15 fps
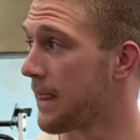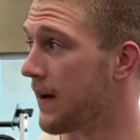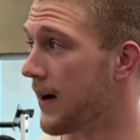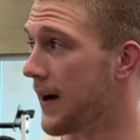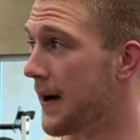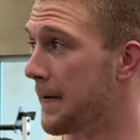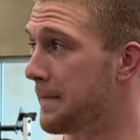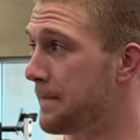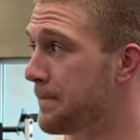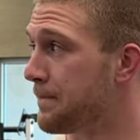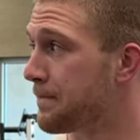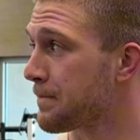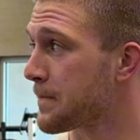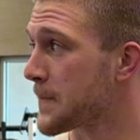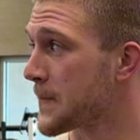
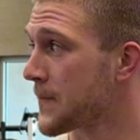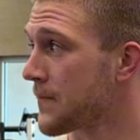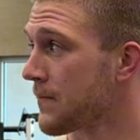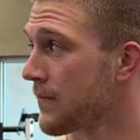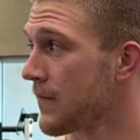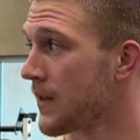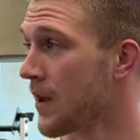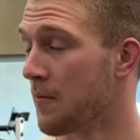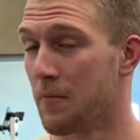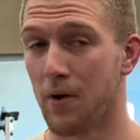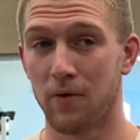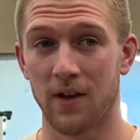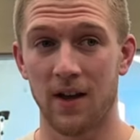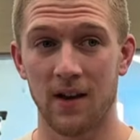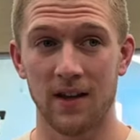
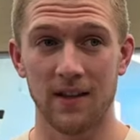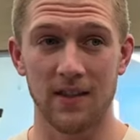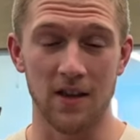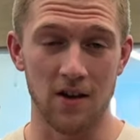But we got to get